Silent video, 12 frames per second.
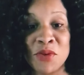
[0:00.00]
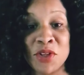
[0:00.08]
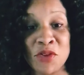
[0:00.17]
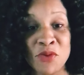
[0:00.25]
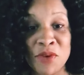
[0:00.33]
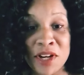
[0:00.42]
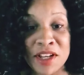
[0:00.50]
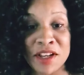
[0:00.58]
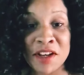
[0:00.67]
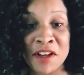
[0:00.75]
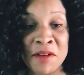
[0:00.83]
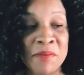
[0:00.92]
when you wake
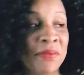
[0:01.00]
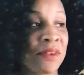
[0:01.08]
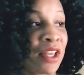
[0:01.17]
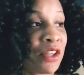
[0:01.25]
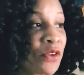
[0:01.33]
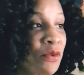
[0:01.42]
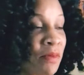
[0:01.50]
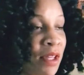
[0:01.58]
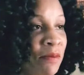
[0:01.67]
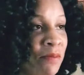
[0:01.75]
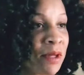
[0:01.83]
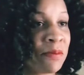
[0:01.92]
up and you
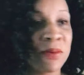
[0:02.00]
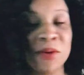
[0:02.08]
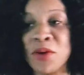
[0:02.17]
meet people,